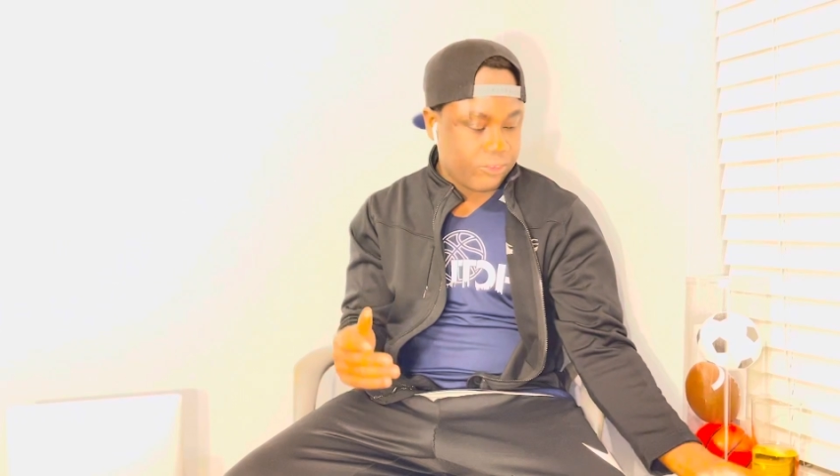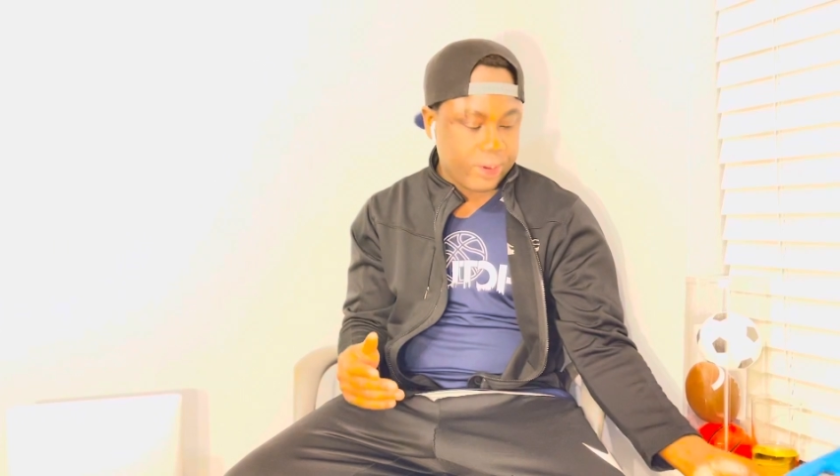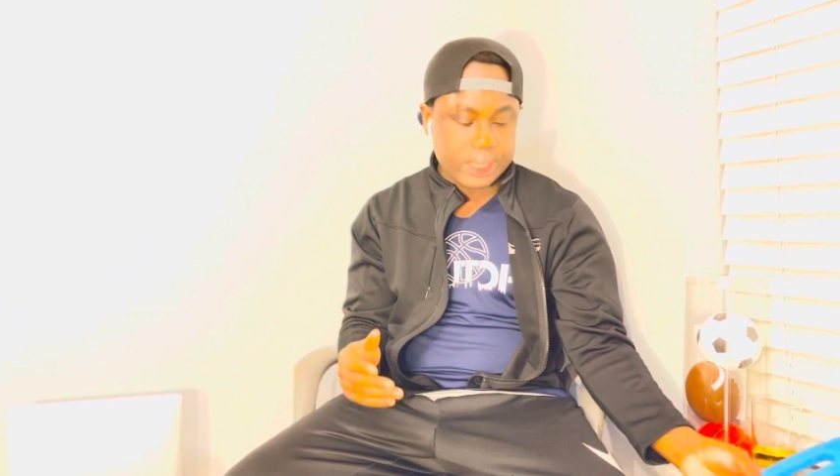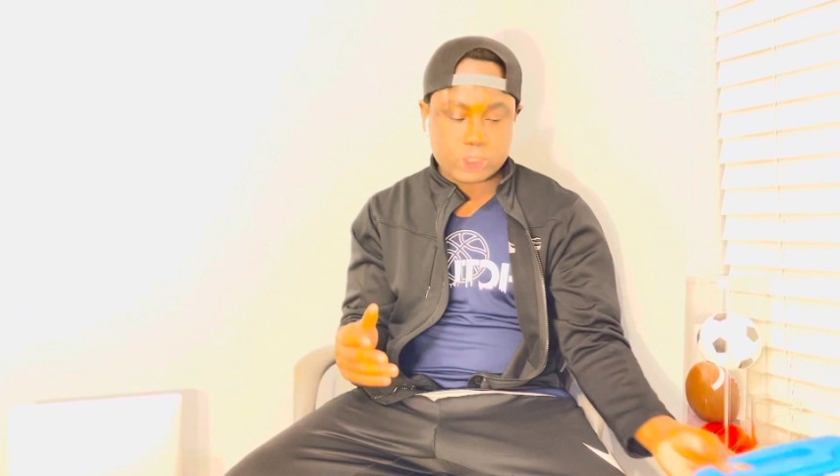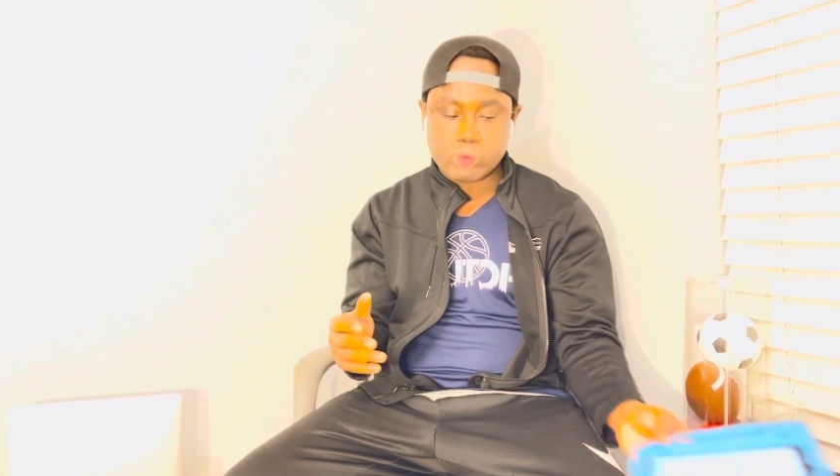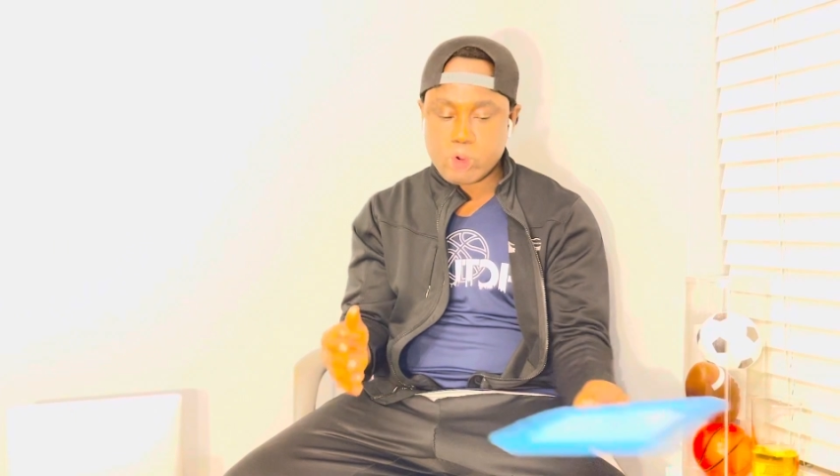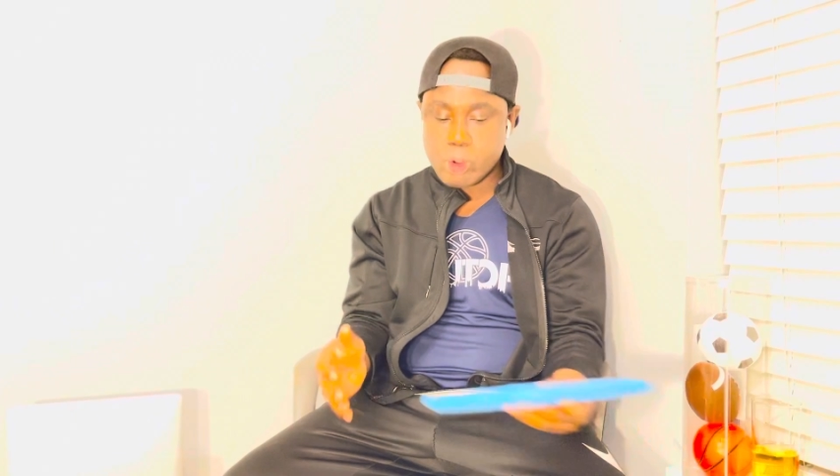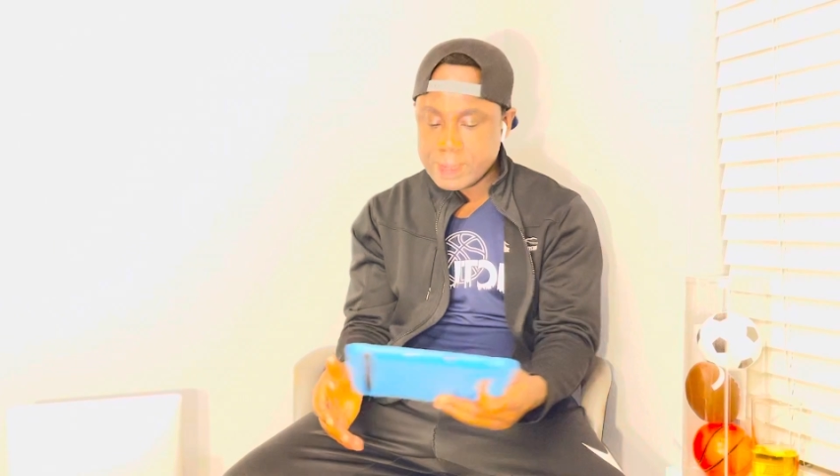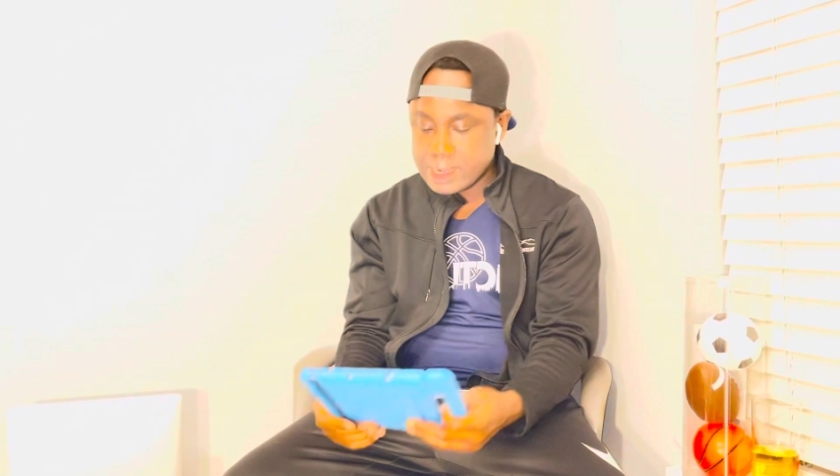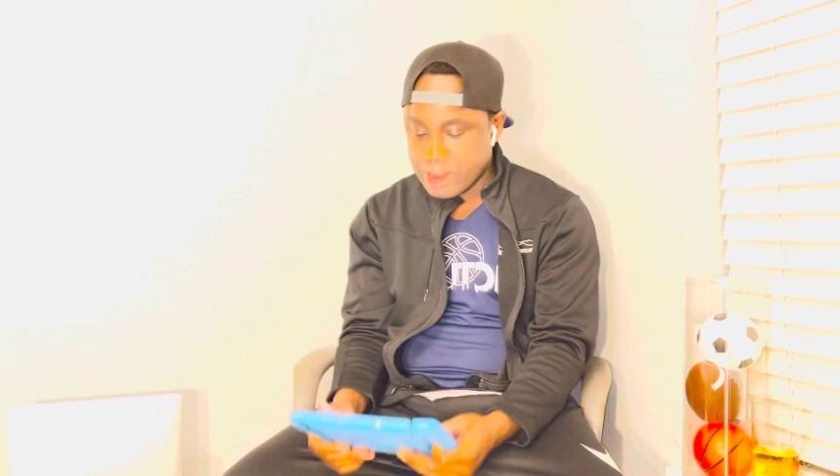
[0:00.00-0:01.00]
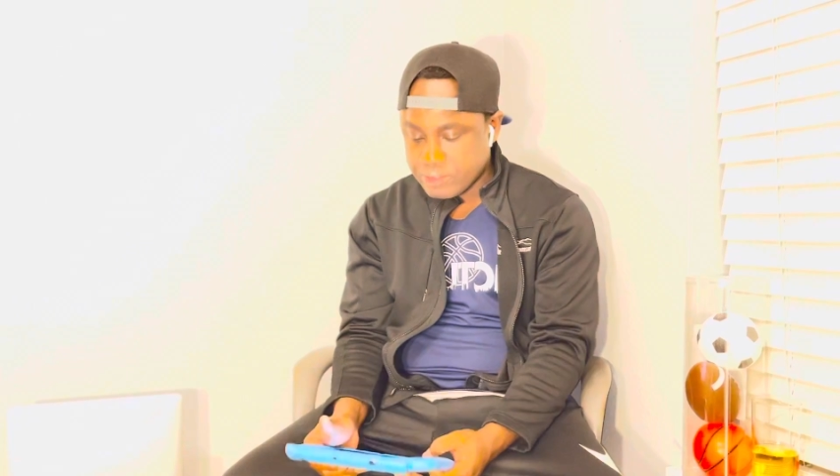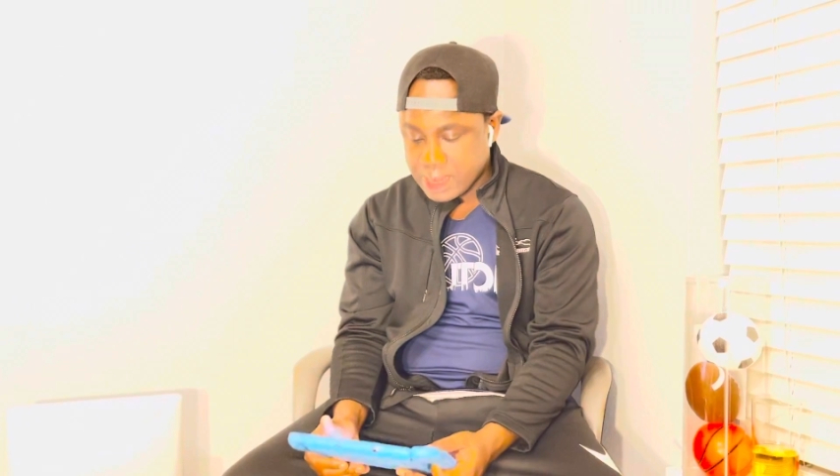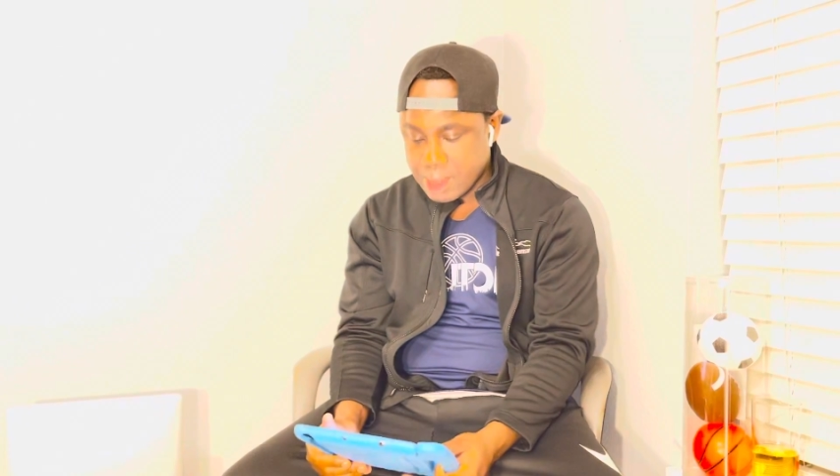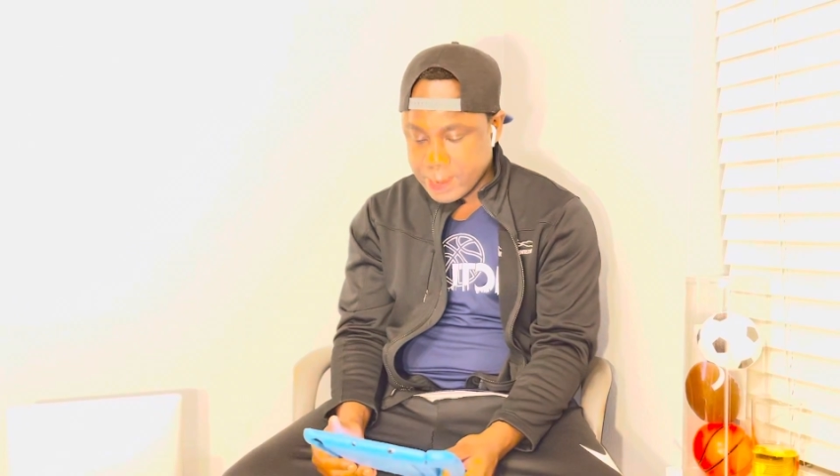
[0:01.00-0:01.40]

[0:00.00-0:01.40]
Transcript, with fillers: forget to recommend Africa